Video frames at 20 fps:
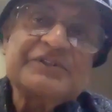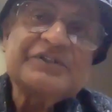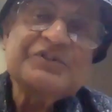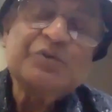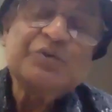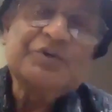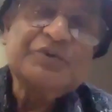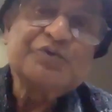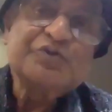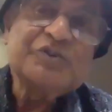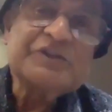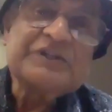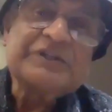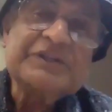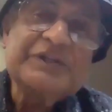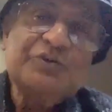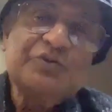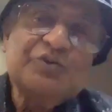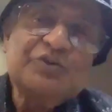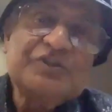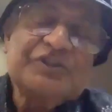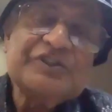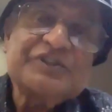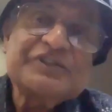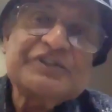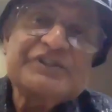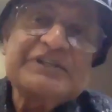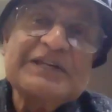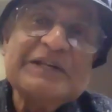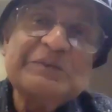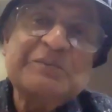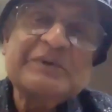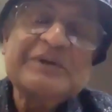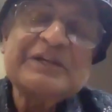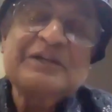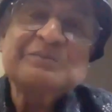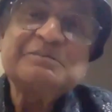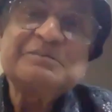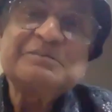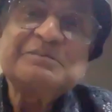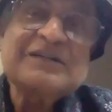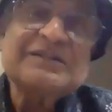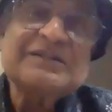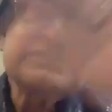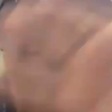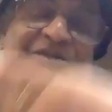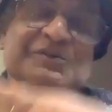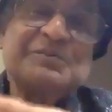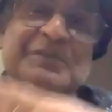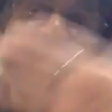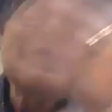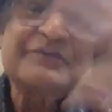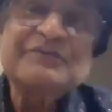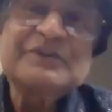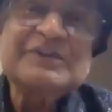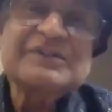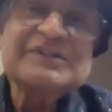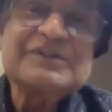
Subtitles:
to Eugene. Eugene is the liberal part and Springfield